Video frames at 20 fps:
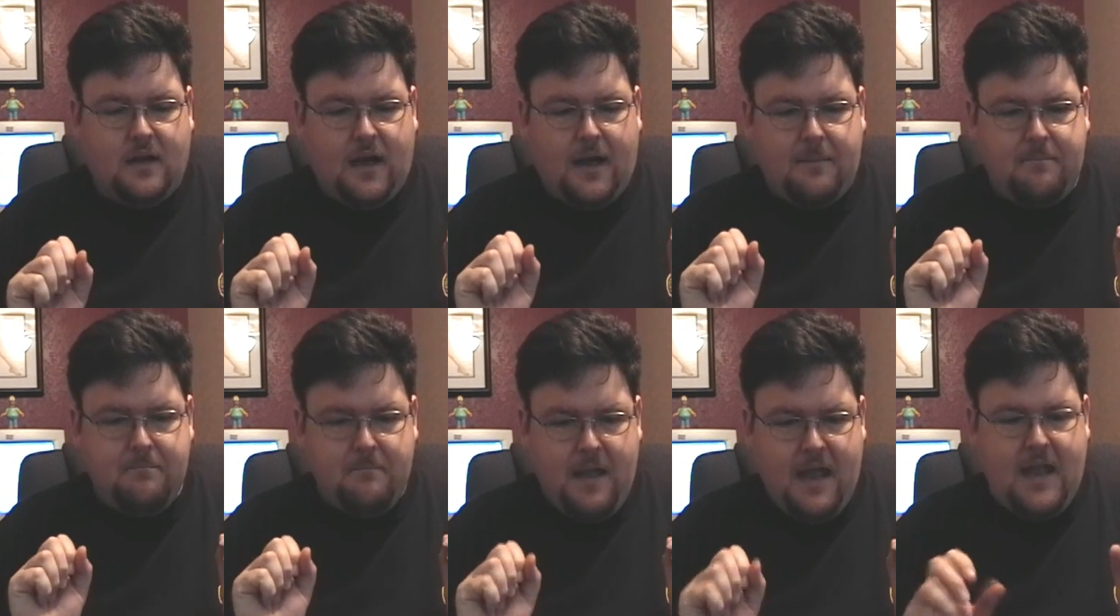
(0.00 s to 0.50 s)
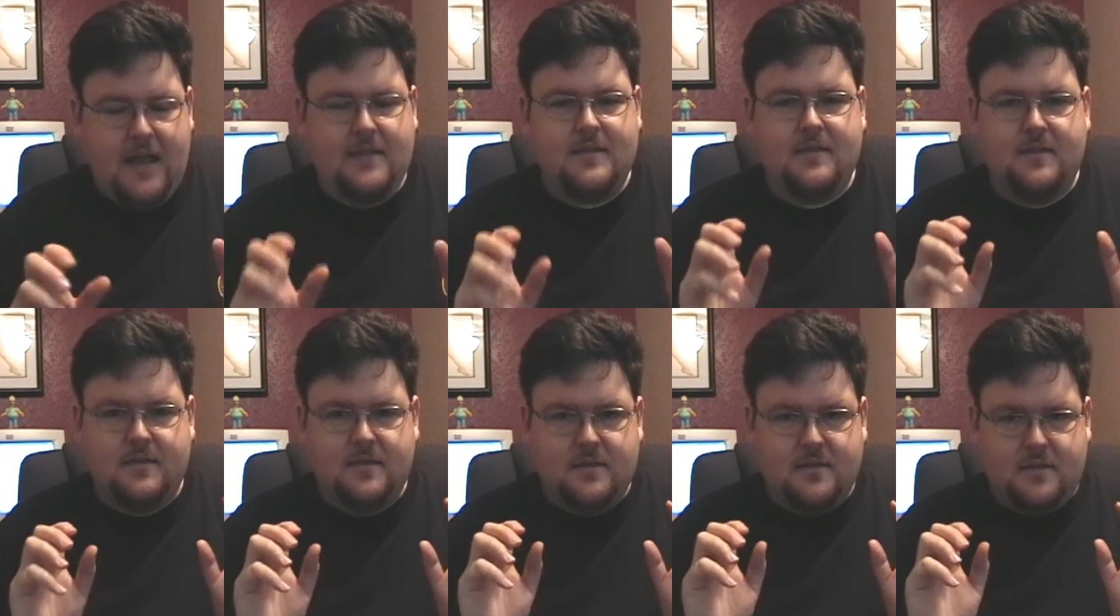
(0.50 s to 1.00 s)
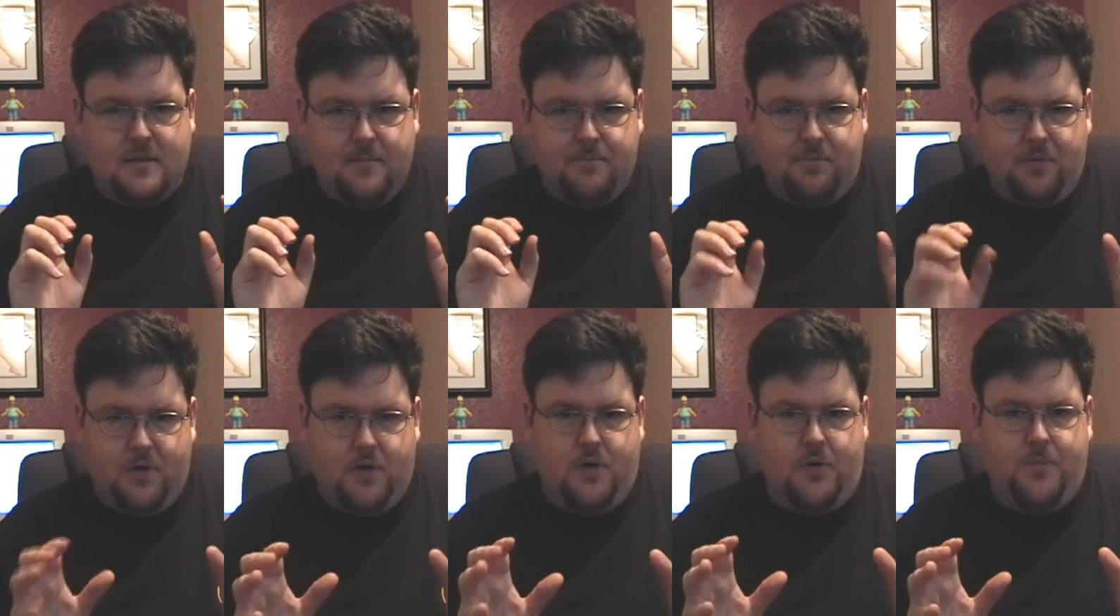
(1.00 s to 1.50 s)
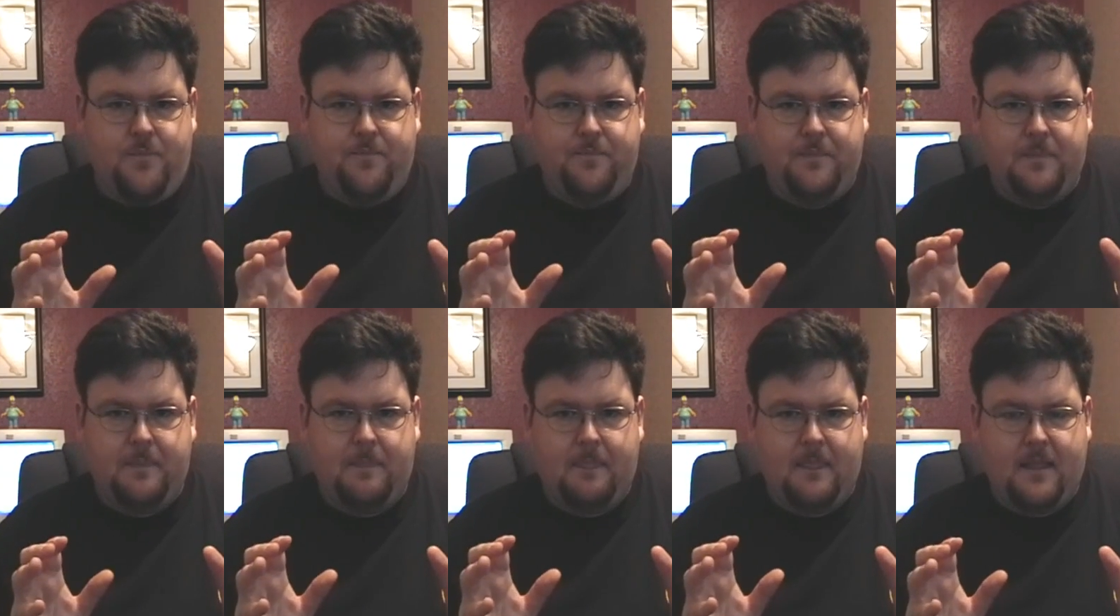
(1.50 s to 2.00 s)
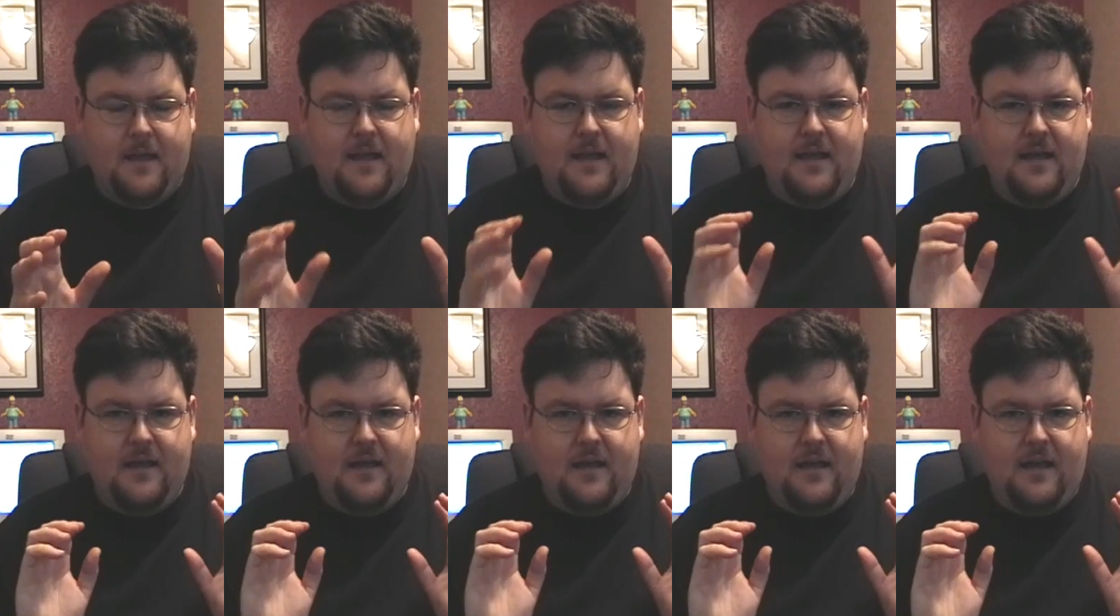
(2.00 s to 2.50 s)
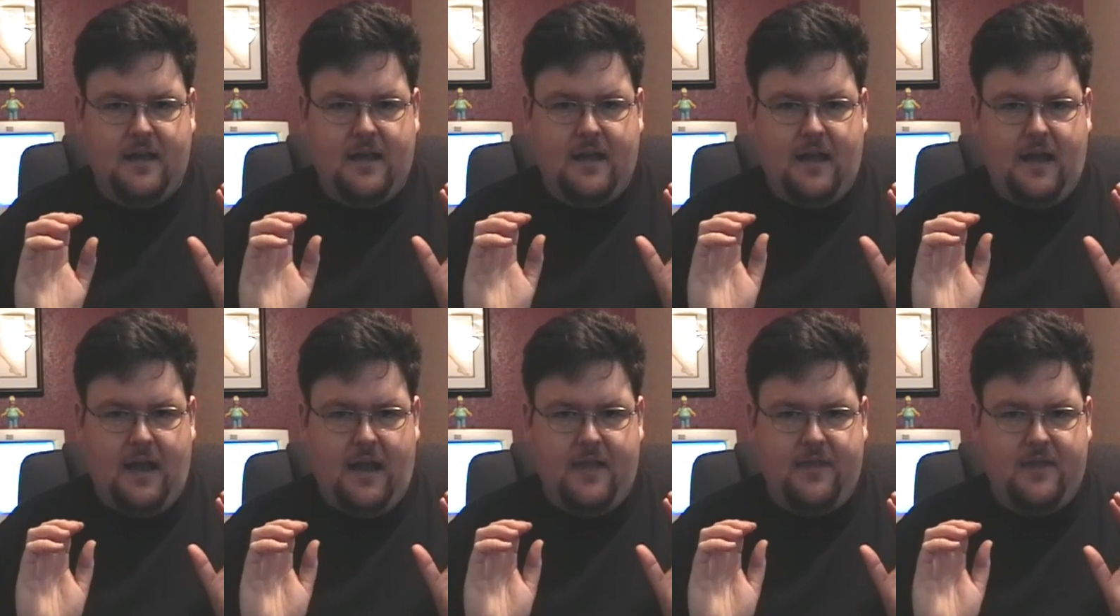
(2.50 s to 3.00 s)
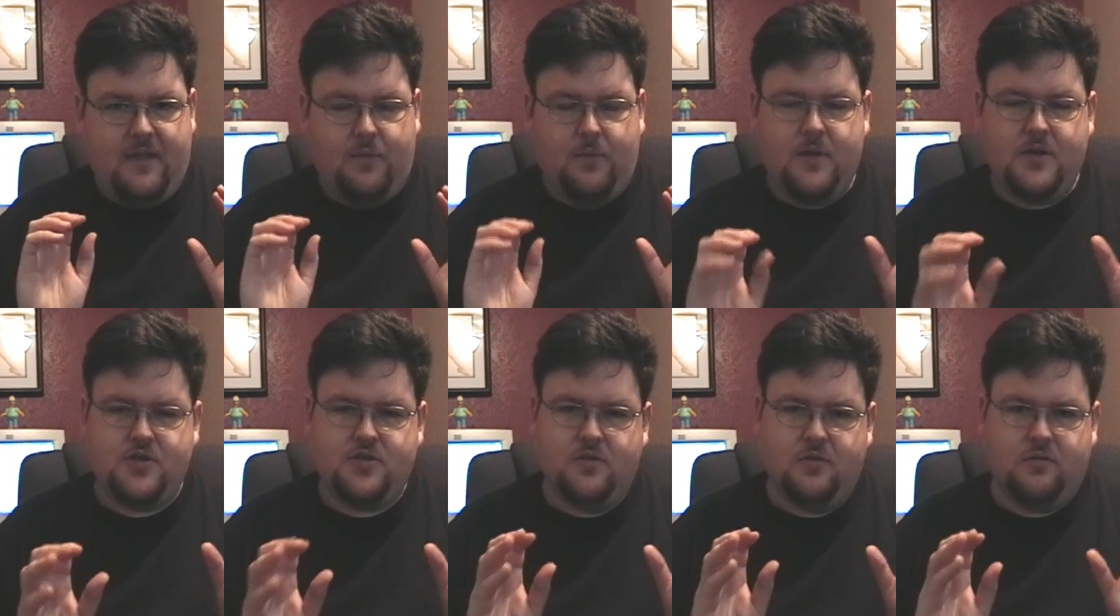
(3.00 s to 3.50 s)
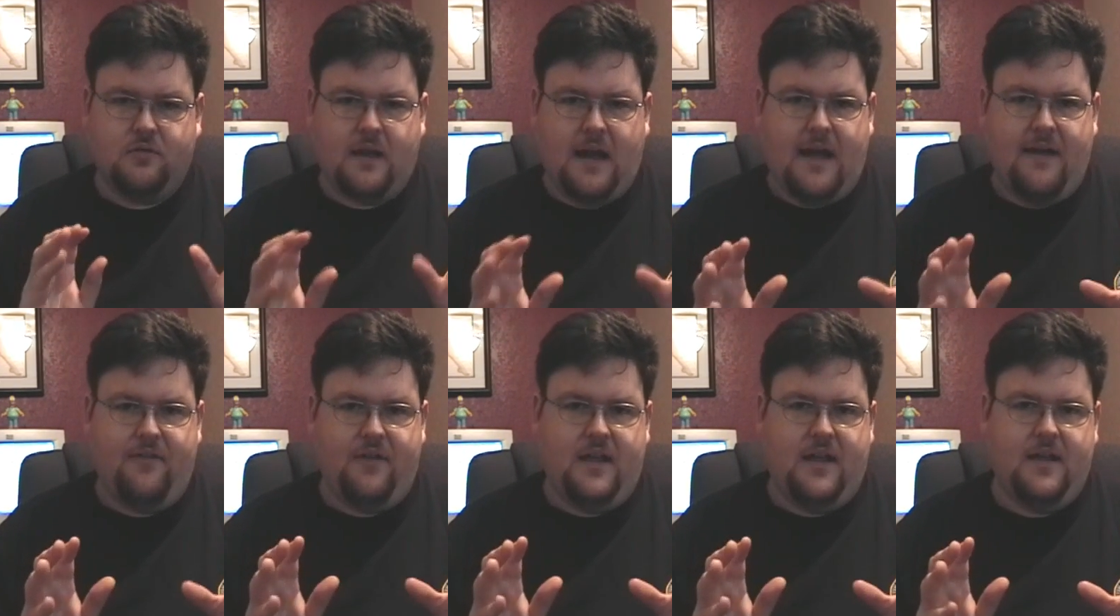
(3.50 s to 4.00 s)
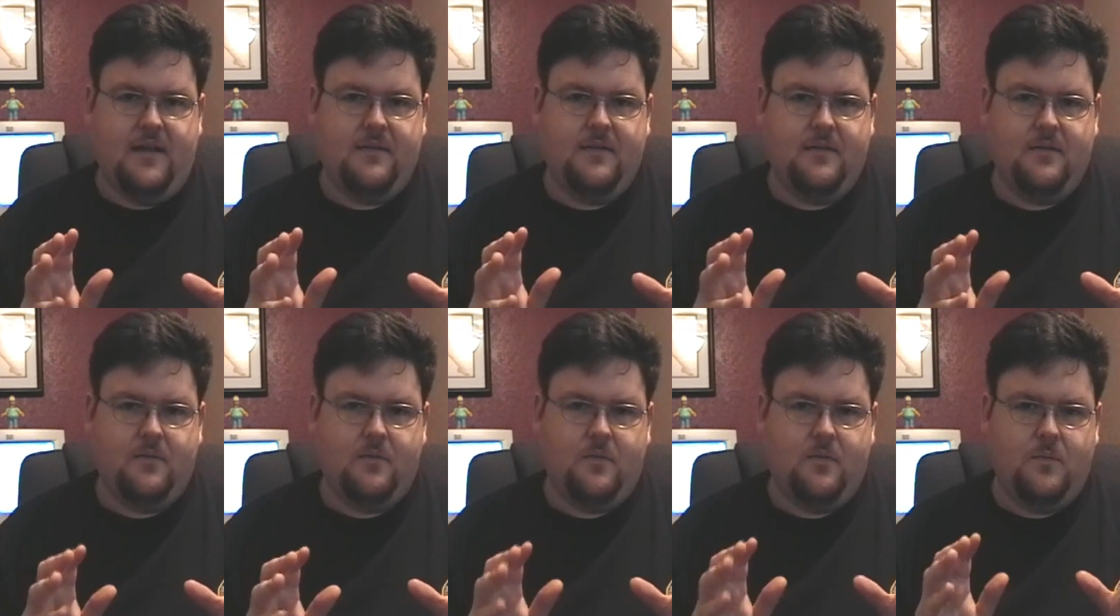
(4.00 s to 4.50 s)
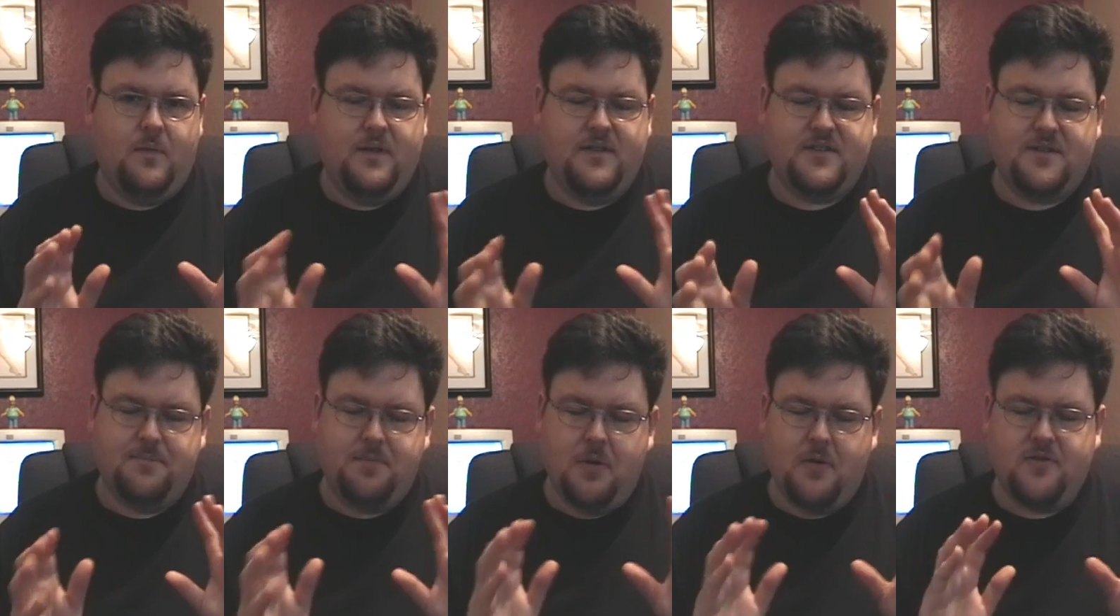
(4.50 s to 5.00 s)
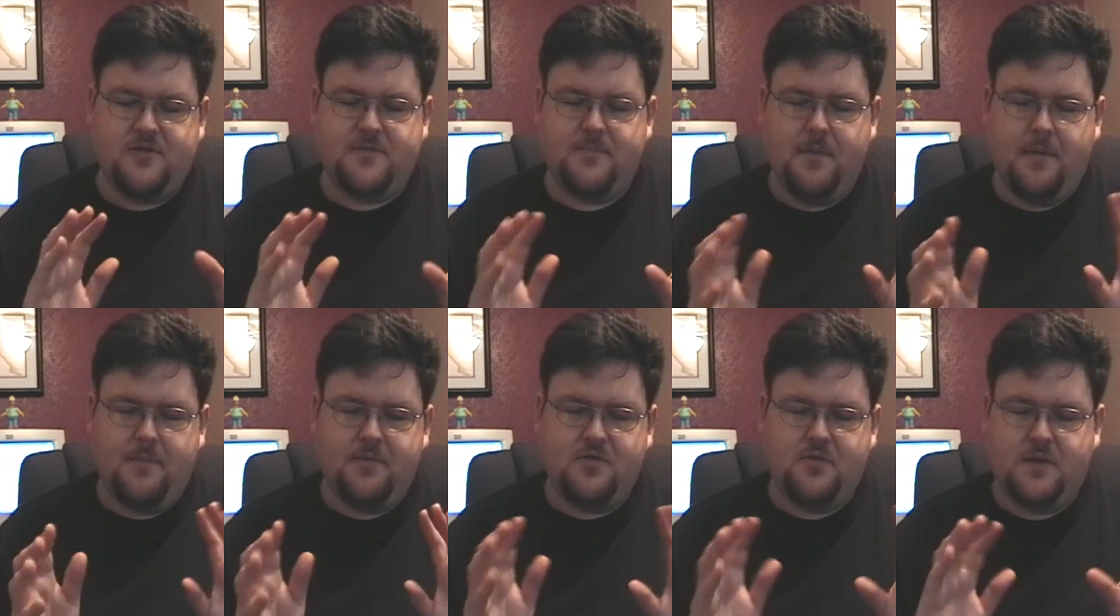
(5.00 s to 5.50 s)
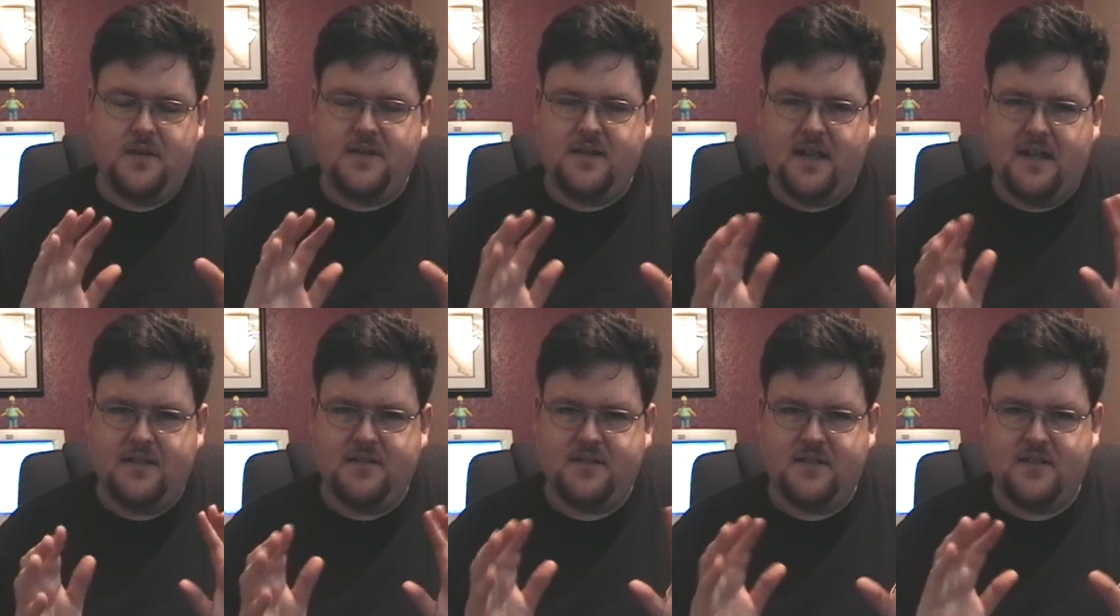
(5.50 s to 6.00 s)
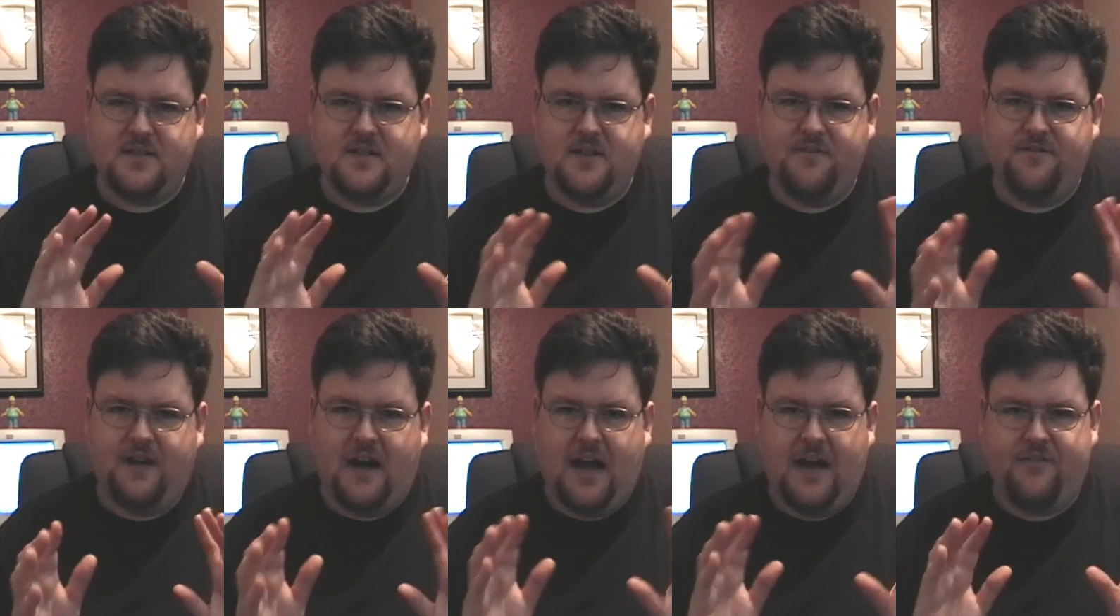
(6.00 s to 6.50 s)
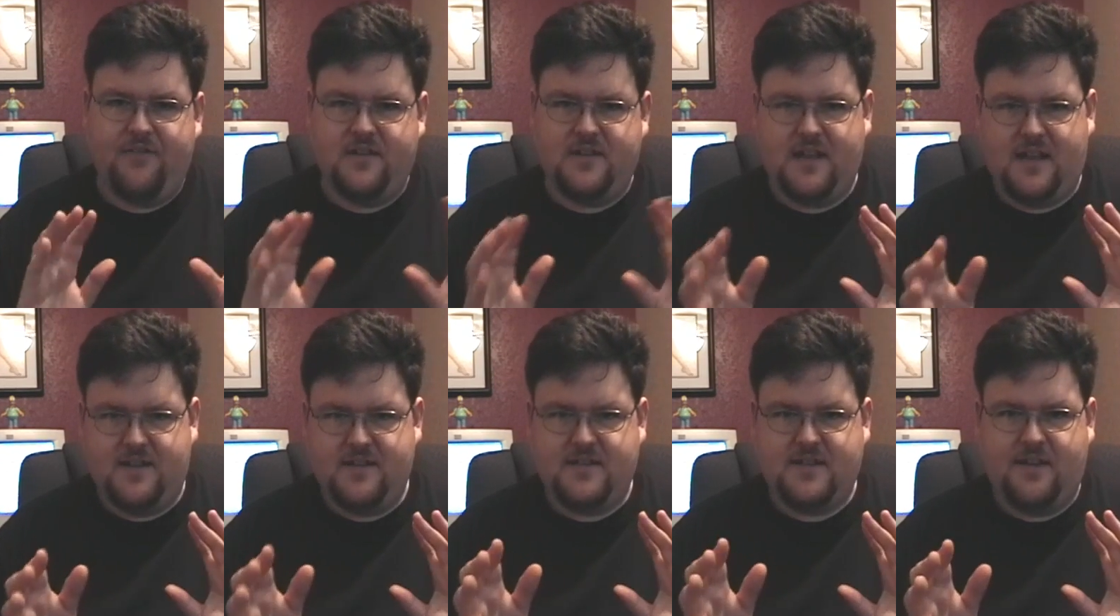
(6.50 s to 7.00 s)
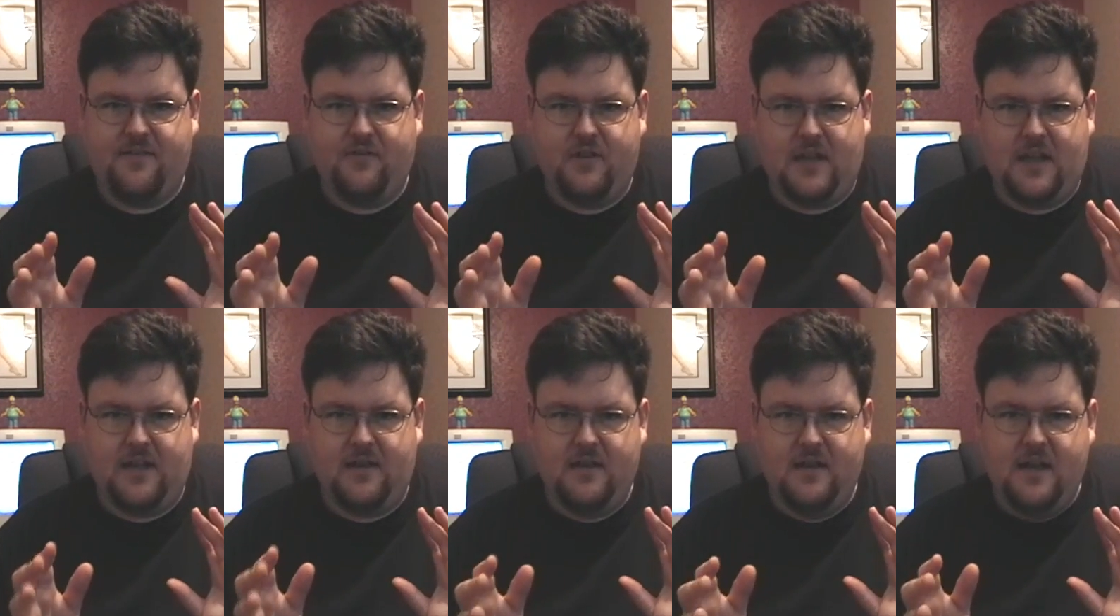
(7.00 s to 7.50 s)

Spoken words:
I'd made the brew, and the original gravity is supposed to be between 1065 and 1070.